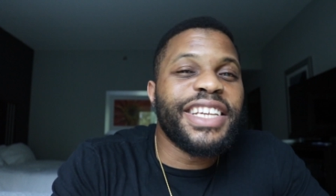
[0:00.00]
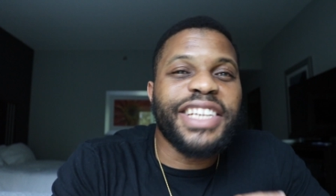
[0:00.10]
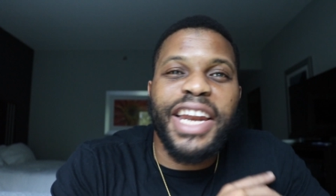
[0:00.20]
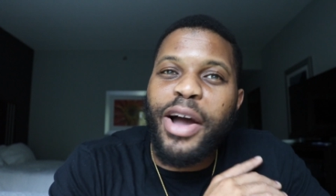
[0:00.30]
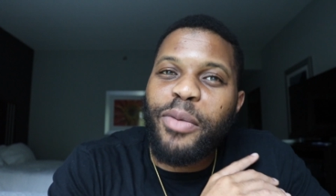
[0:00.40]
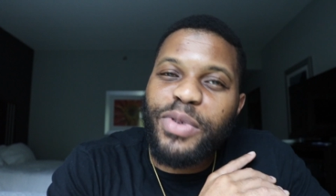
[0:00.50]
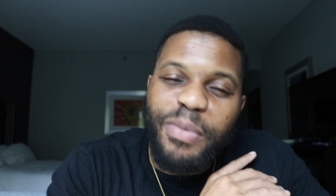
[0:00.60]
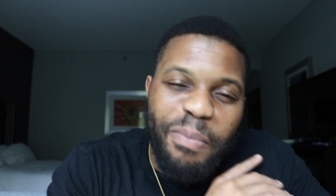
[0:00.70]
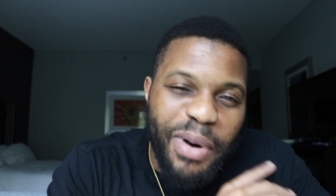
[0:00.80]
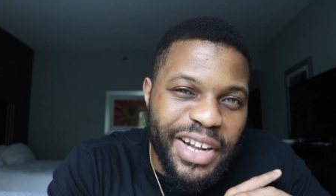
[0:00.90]
It's gonna help
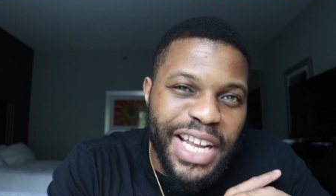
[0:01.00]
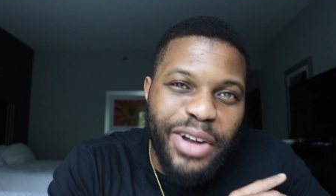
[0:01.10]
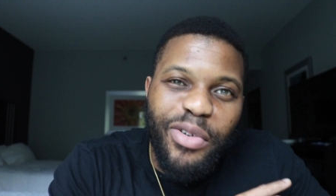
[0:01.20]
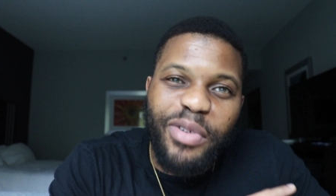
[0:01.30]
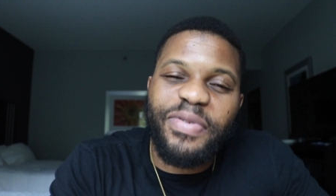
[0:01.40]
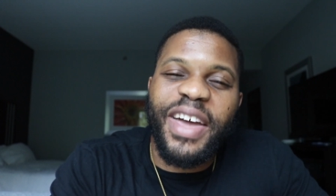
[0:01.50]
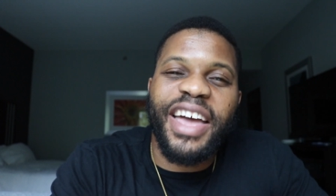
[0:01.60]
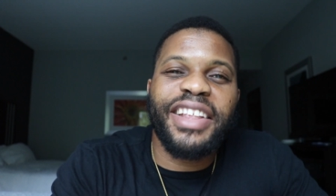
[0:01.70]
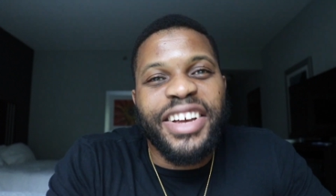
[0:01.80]
you burn down on fat.